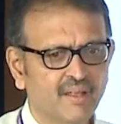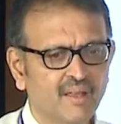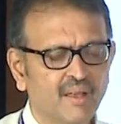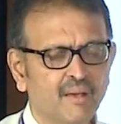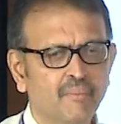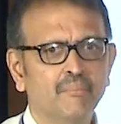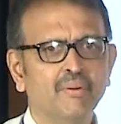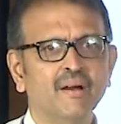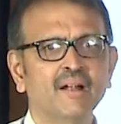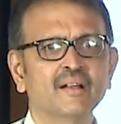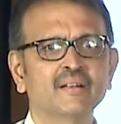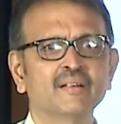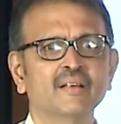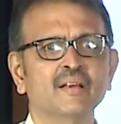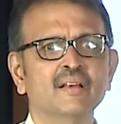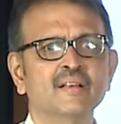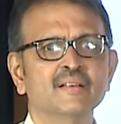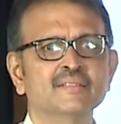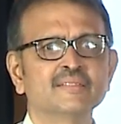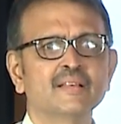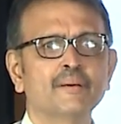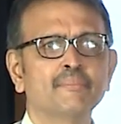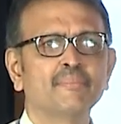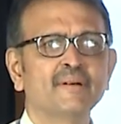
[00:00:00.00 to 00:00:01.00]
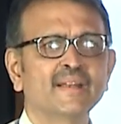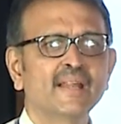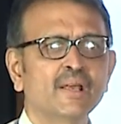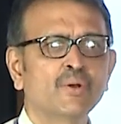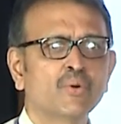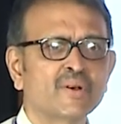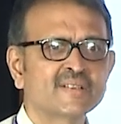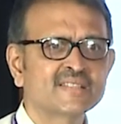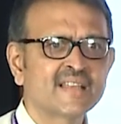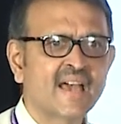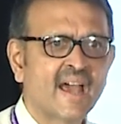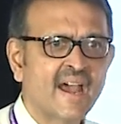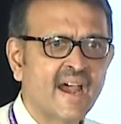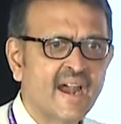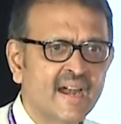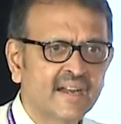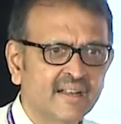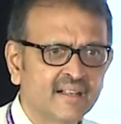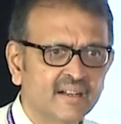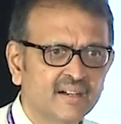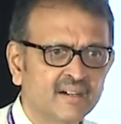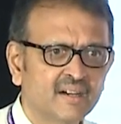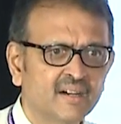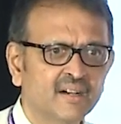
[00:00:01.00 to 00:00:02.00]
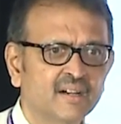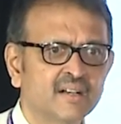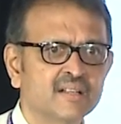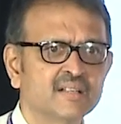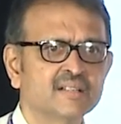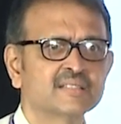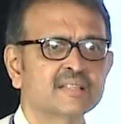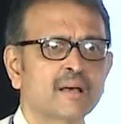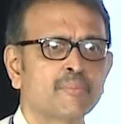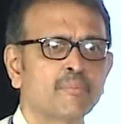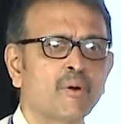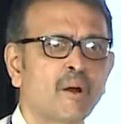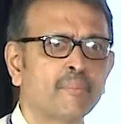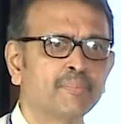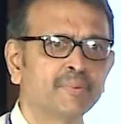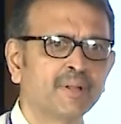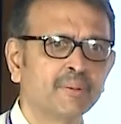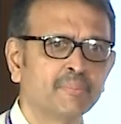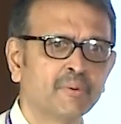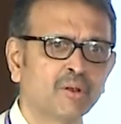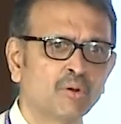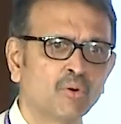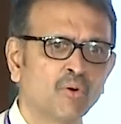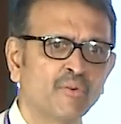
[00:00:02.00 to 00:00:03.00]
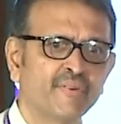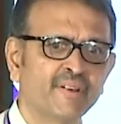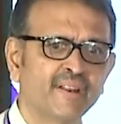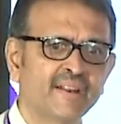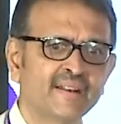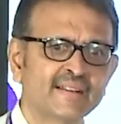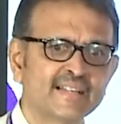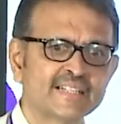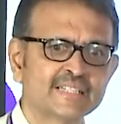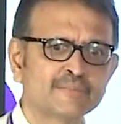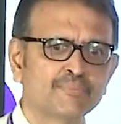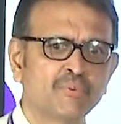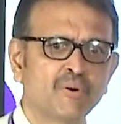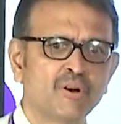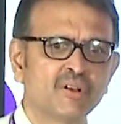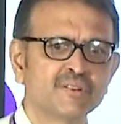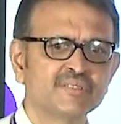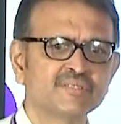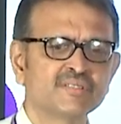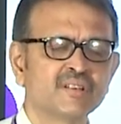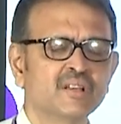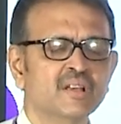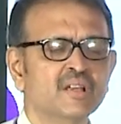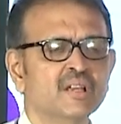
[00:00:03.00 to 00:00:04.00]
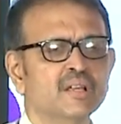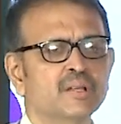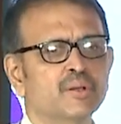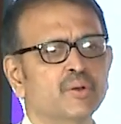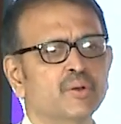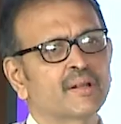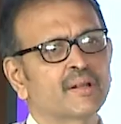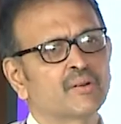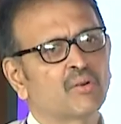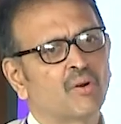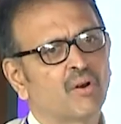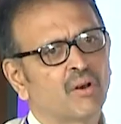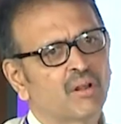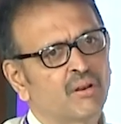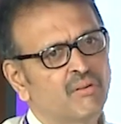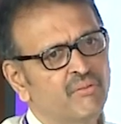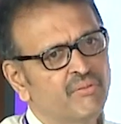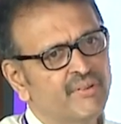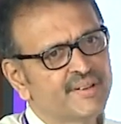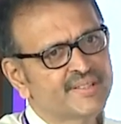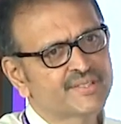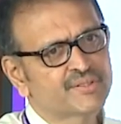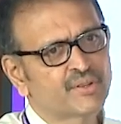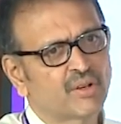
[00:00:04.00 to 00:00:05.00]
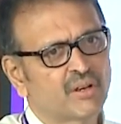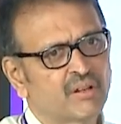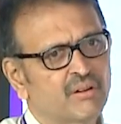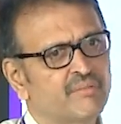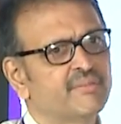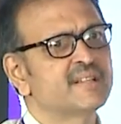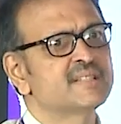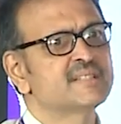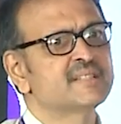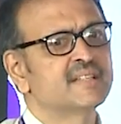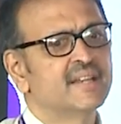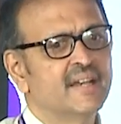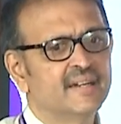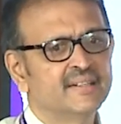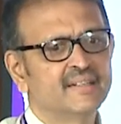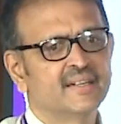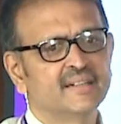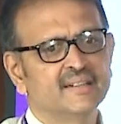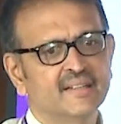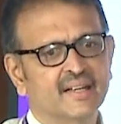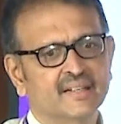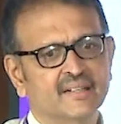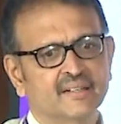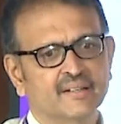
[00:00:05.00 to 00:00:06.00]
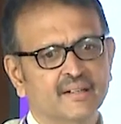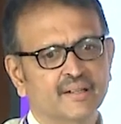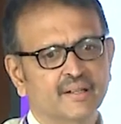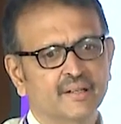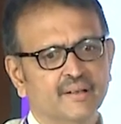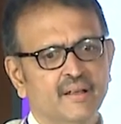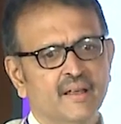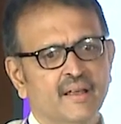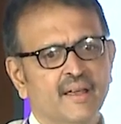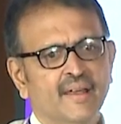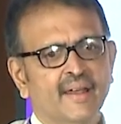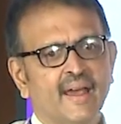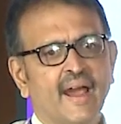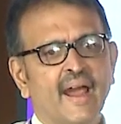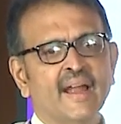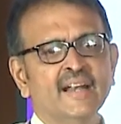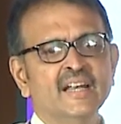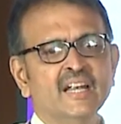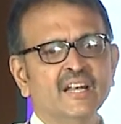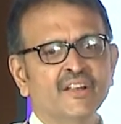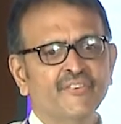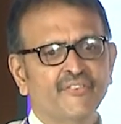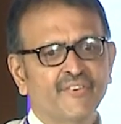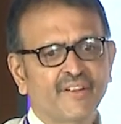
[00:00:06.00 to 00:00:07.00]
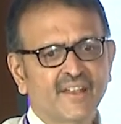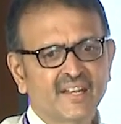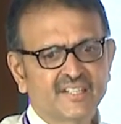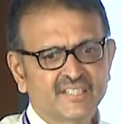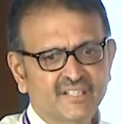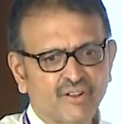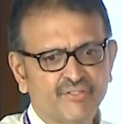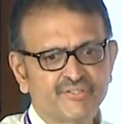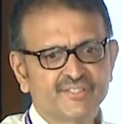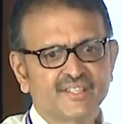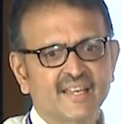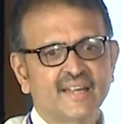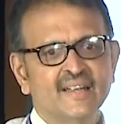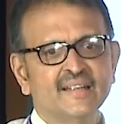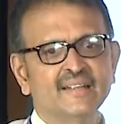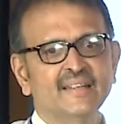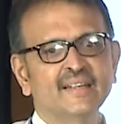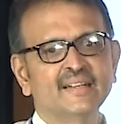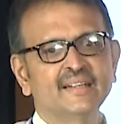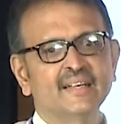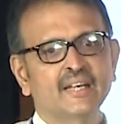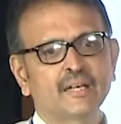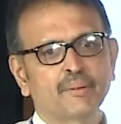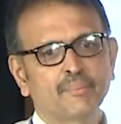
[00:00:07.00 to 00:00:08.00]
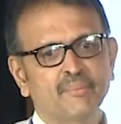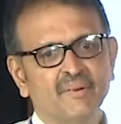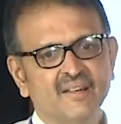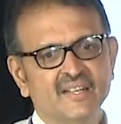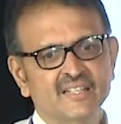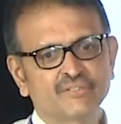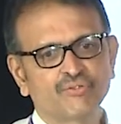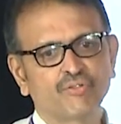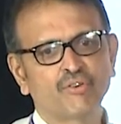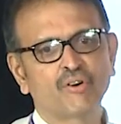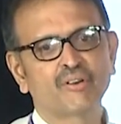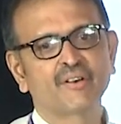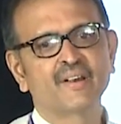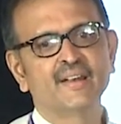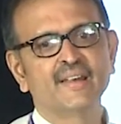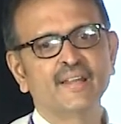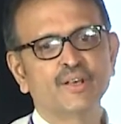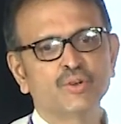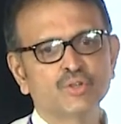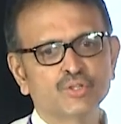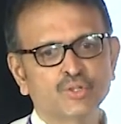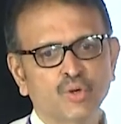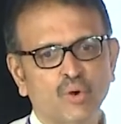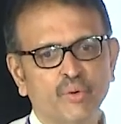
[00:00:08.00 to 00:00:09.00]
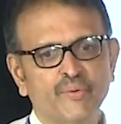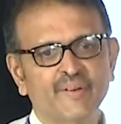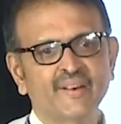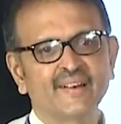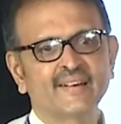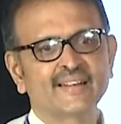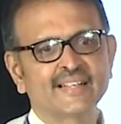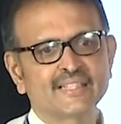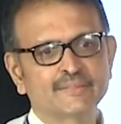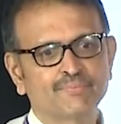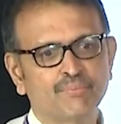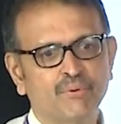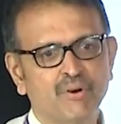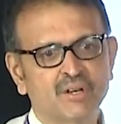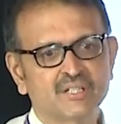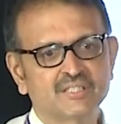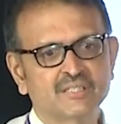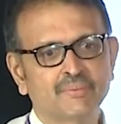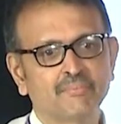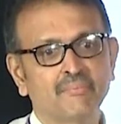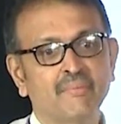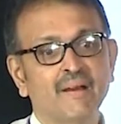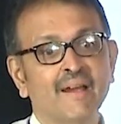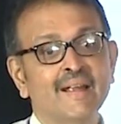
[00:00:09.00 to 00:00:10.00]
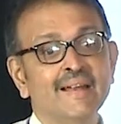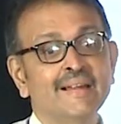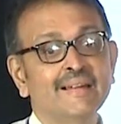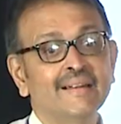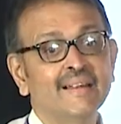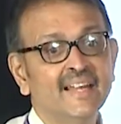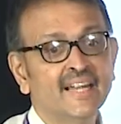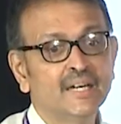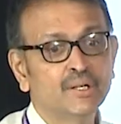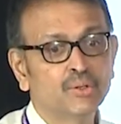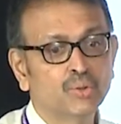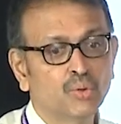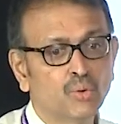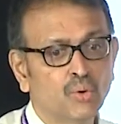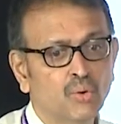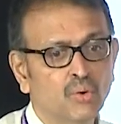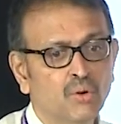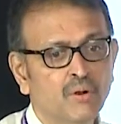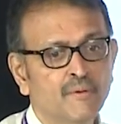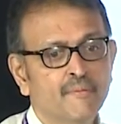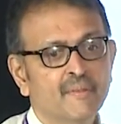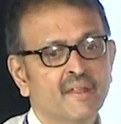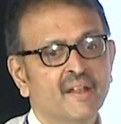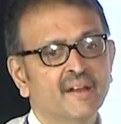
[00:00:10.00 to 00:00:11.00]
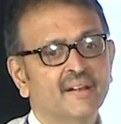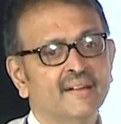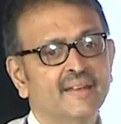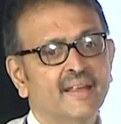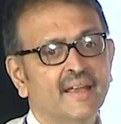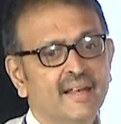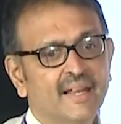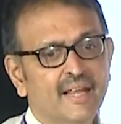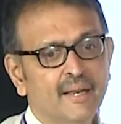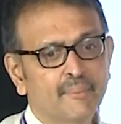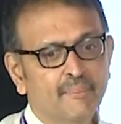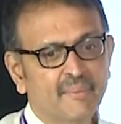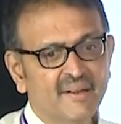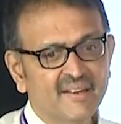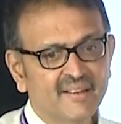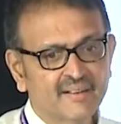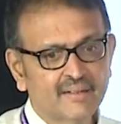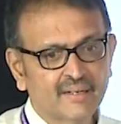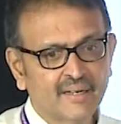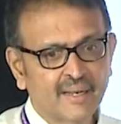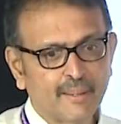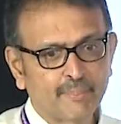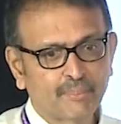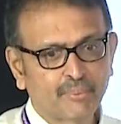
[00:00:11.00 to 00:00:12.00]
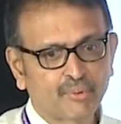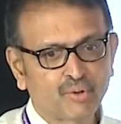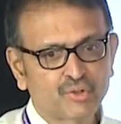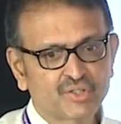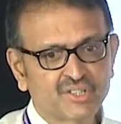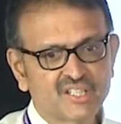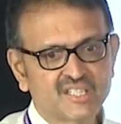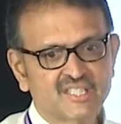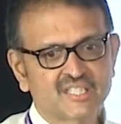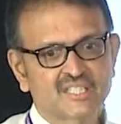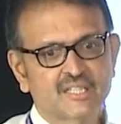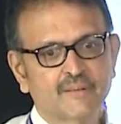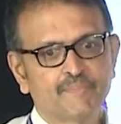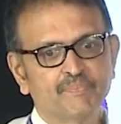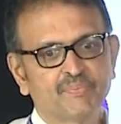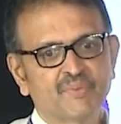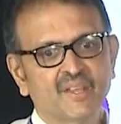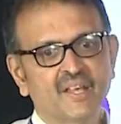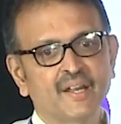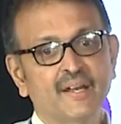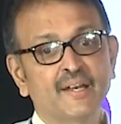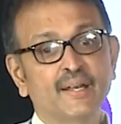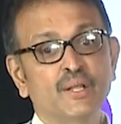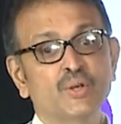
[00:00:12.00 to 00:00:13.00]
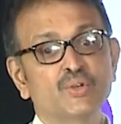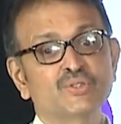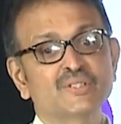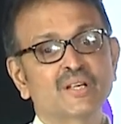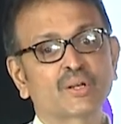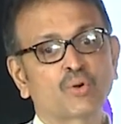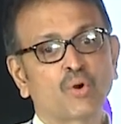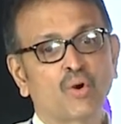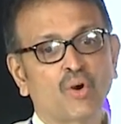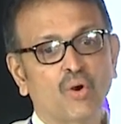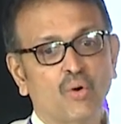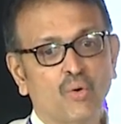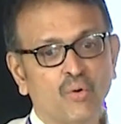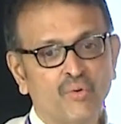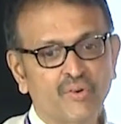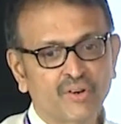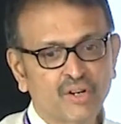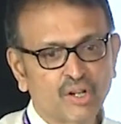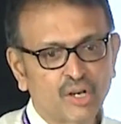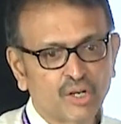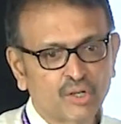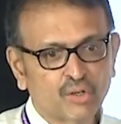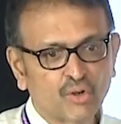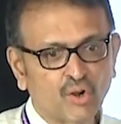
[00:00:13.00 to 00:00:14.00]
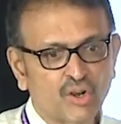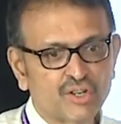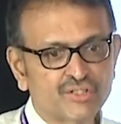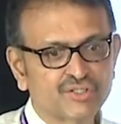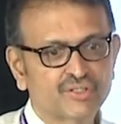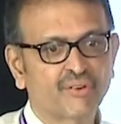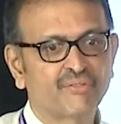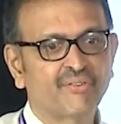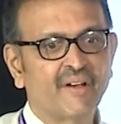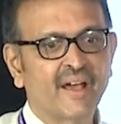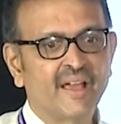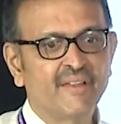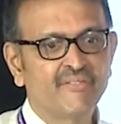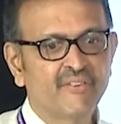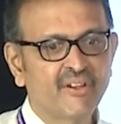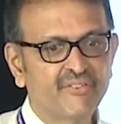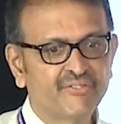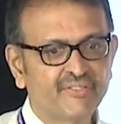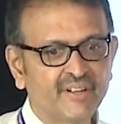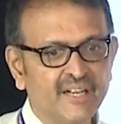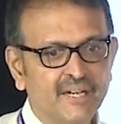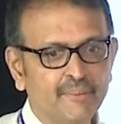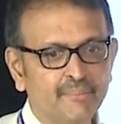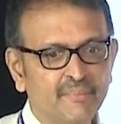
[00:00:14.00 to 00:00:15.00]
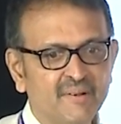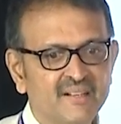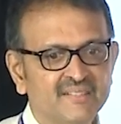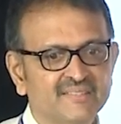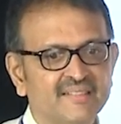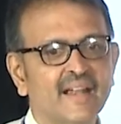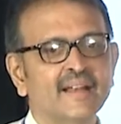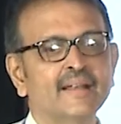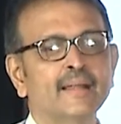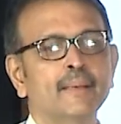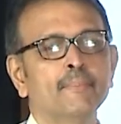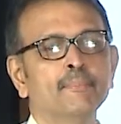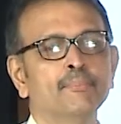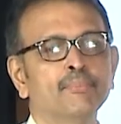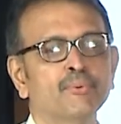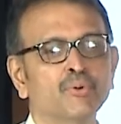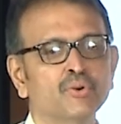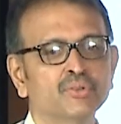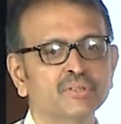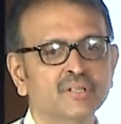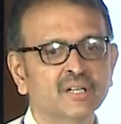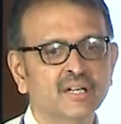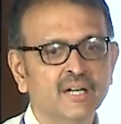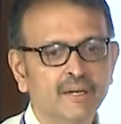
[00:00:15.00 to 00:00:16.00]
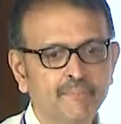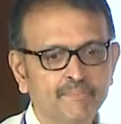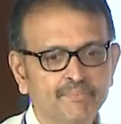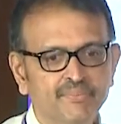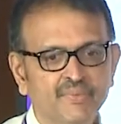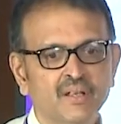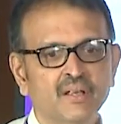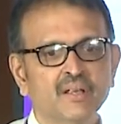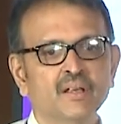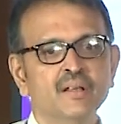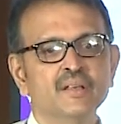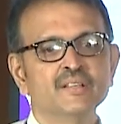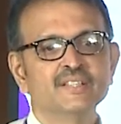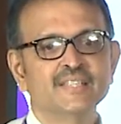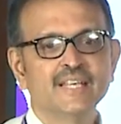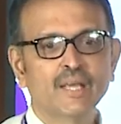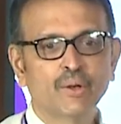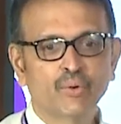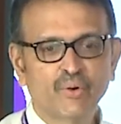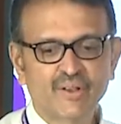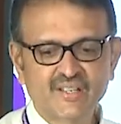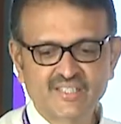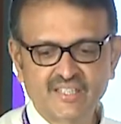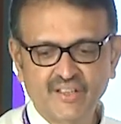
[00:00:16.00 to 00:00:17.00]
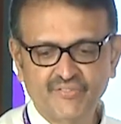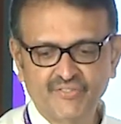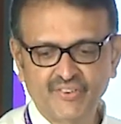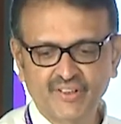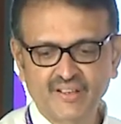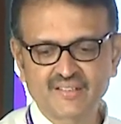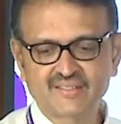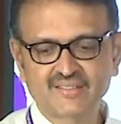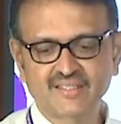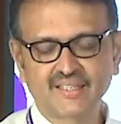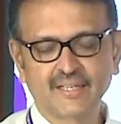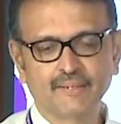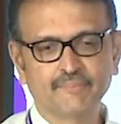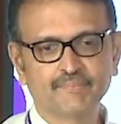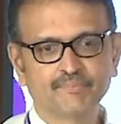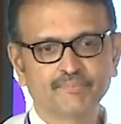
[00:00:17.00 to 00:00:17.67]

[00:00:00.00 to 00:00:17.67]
But somebody who has had a suboptimal ovarian response, you always get it done. Identification of genetic determinants for reduced ovarian response might lead to tailored medical approaches, reduce the overall cost of IVF treatments, and improve the COS efficacy.